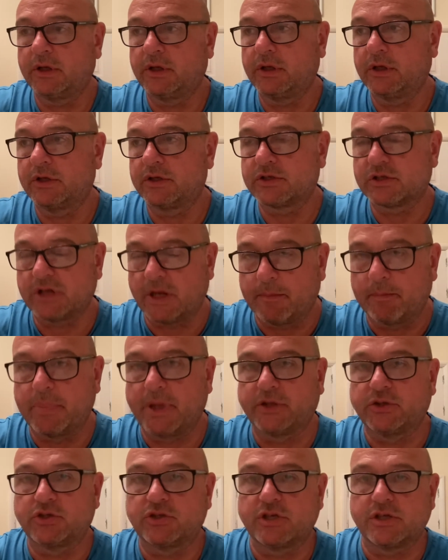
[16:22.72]
slip
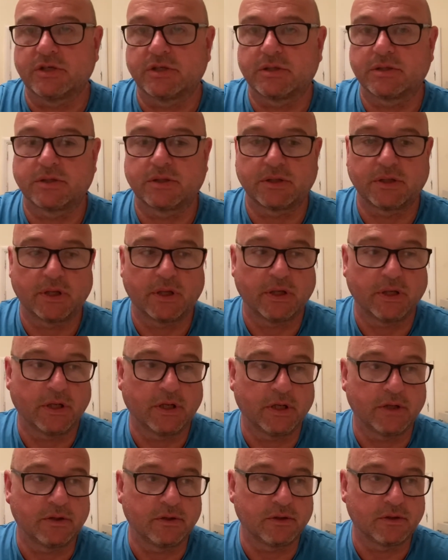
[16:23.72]
punches
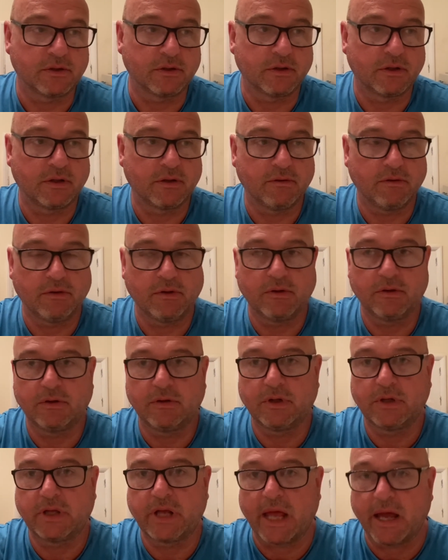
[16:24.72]
and
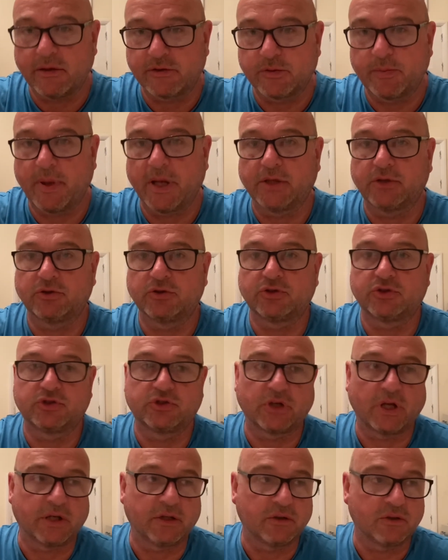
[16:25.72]
counter punch
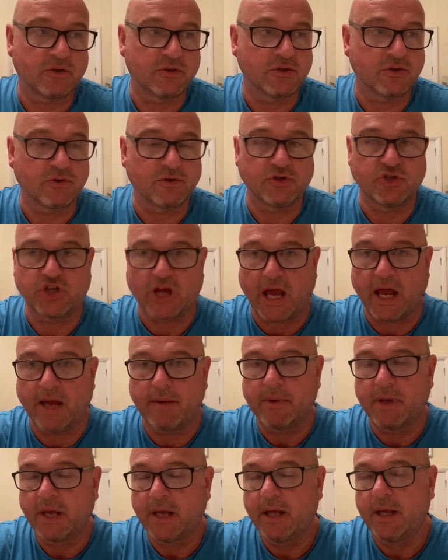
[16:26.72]
and to jab.
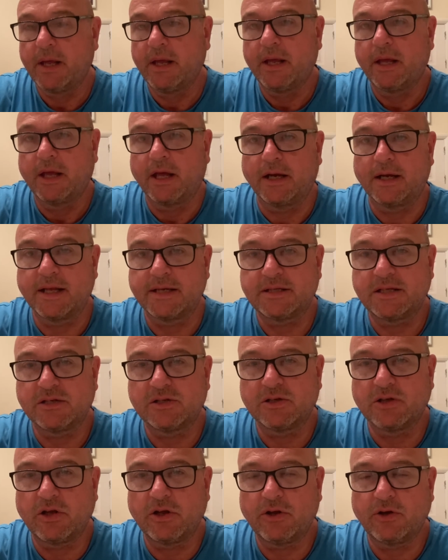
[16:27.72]
Unless he's
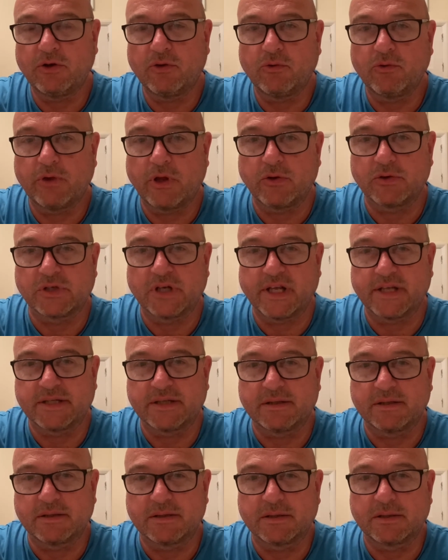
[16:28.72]
learned all those
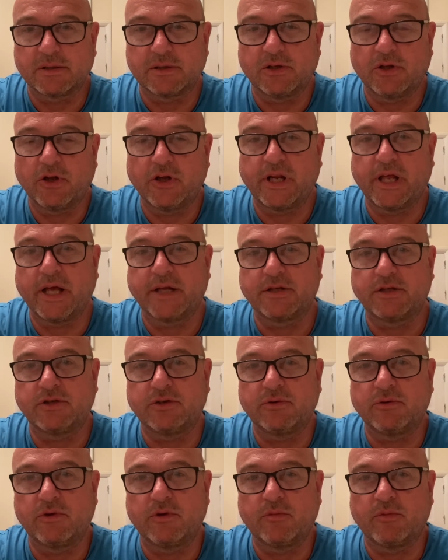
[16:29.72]
lessons and learned how to
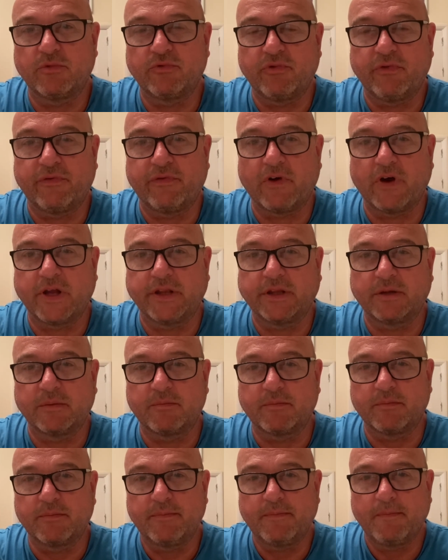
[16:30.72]
do them and refine them,